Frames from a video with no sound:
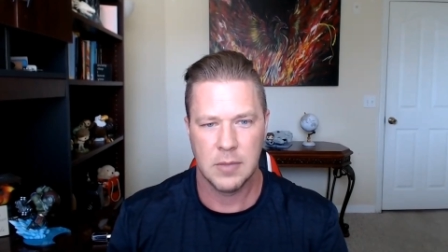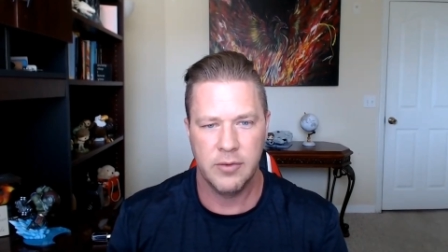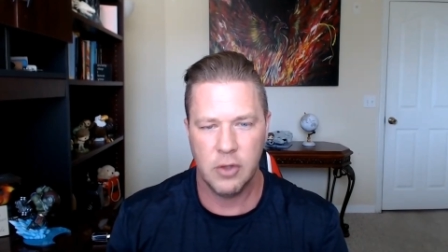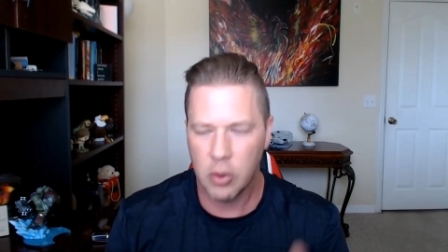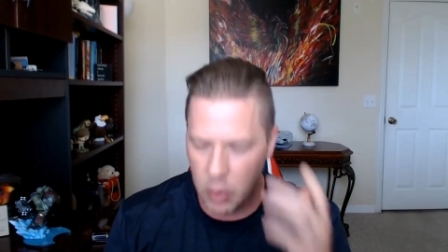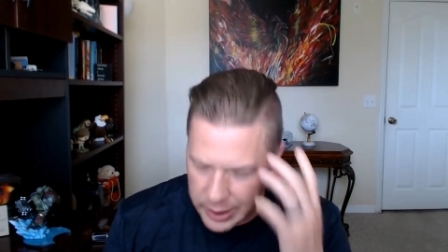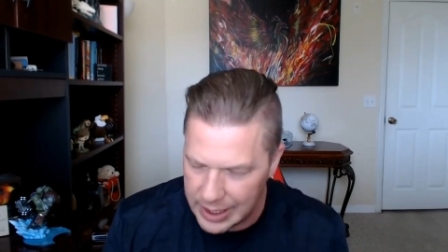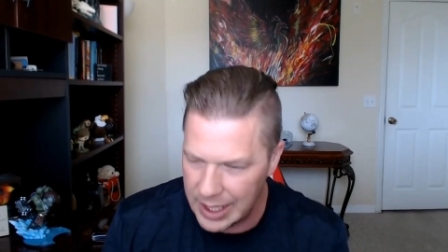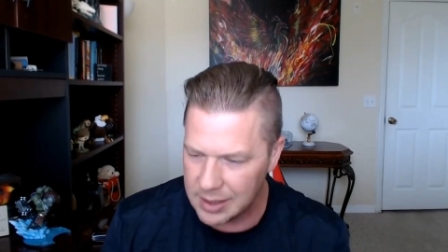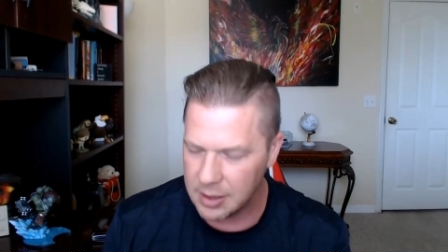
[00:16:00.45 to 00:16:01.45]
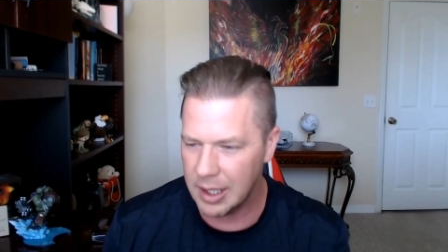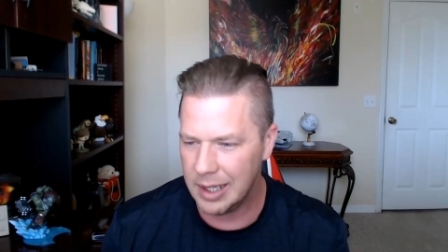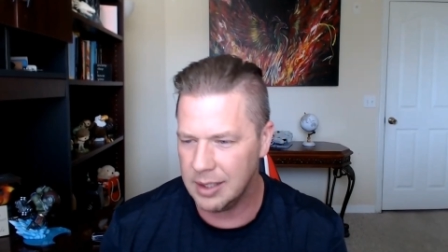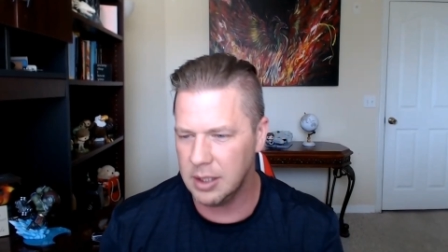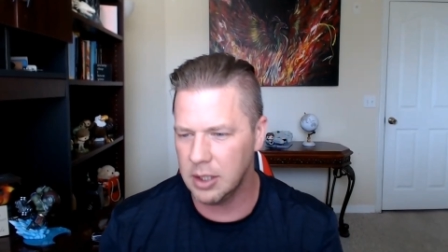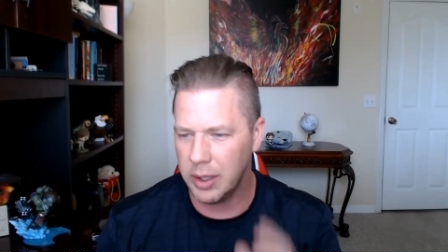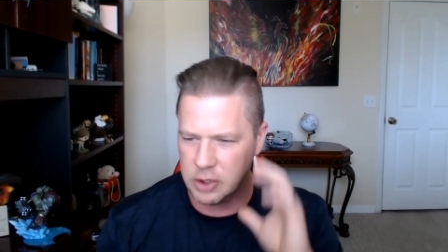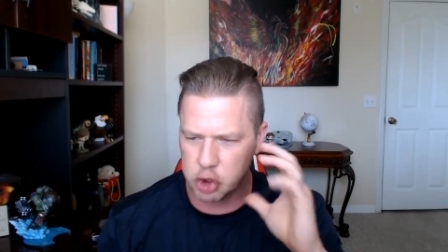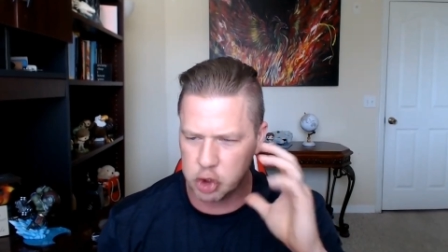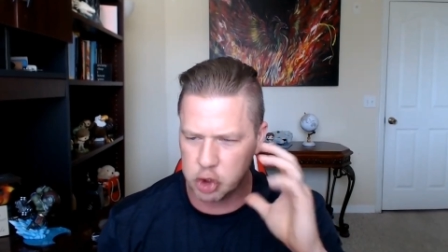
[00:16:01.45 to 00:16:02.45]
if you go well i can't you know i
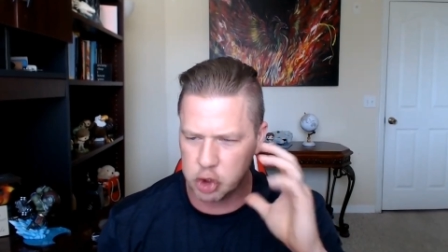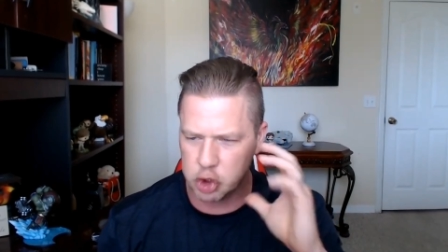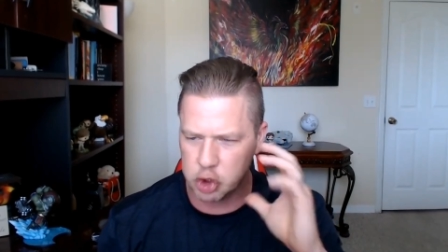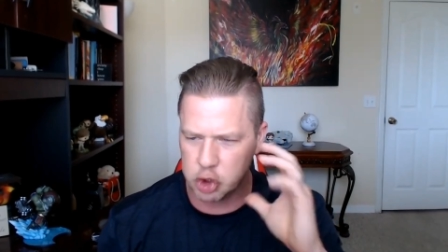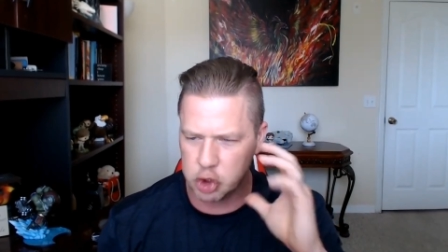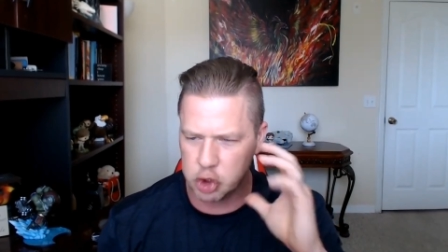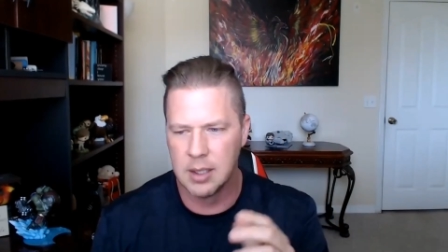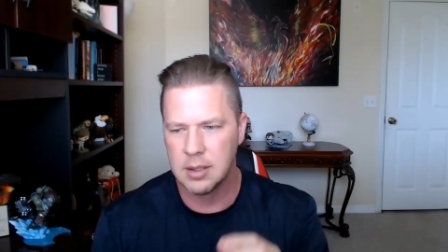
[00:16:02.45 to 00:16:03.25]
try